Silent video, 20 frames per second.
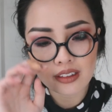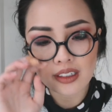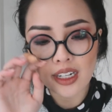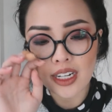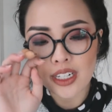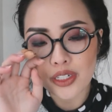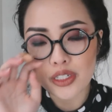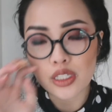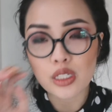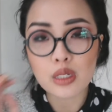
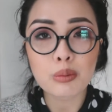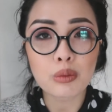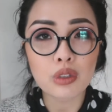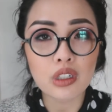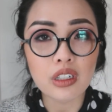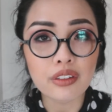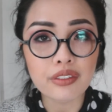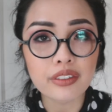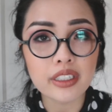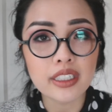I should do
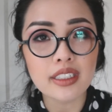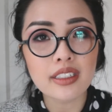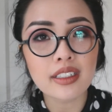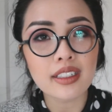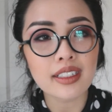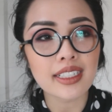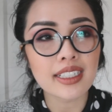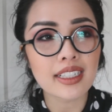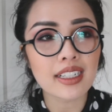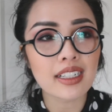more of it.
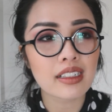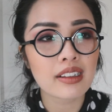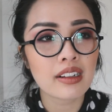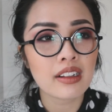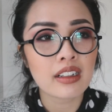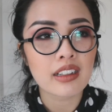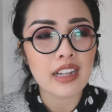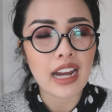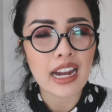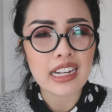Like,
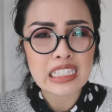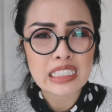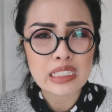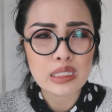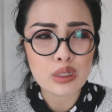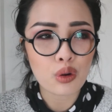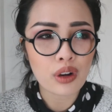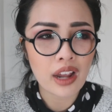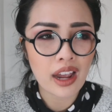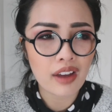I just
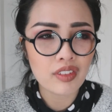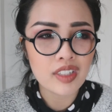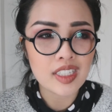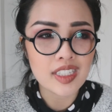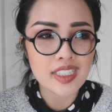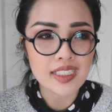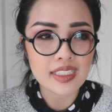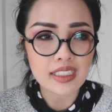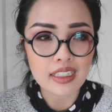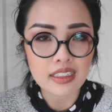don't have an
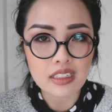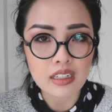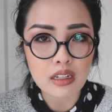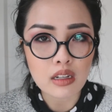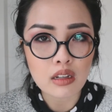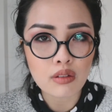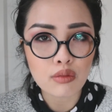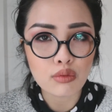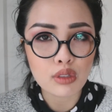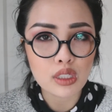
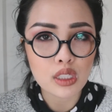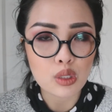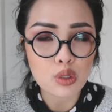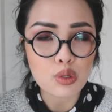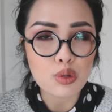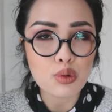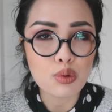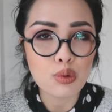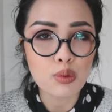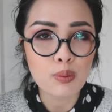incentive
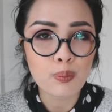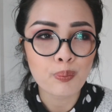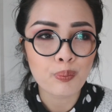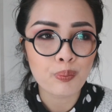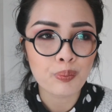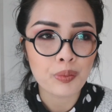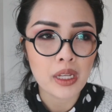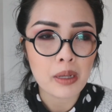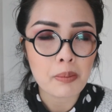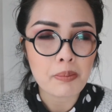to
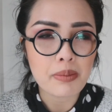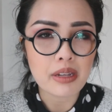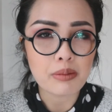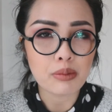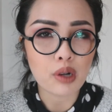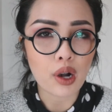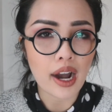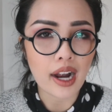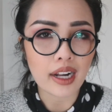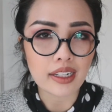be
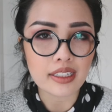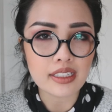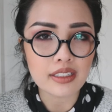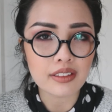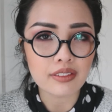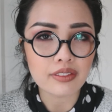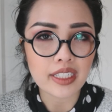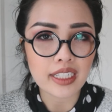more active.